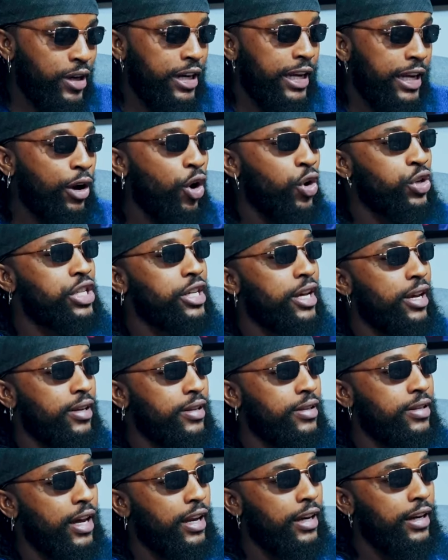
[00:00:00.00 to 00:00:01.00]

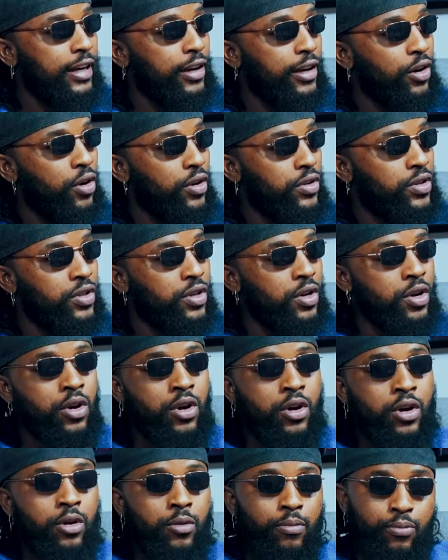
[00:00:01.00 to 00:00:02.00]
Lagosians and Lagos.
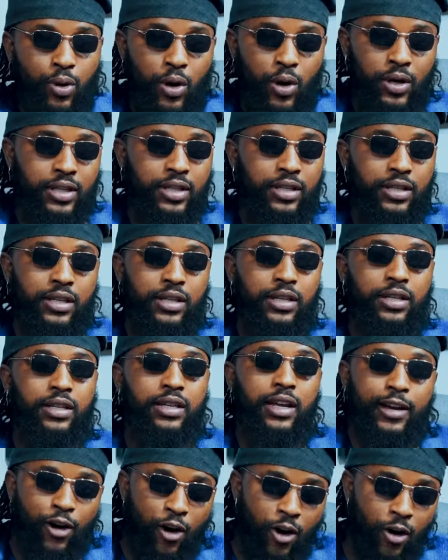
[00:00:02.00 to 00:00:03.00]
But
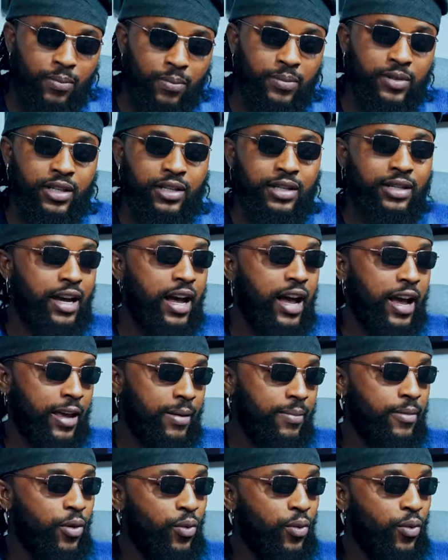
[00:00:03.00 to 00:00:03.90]
there comes a time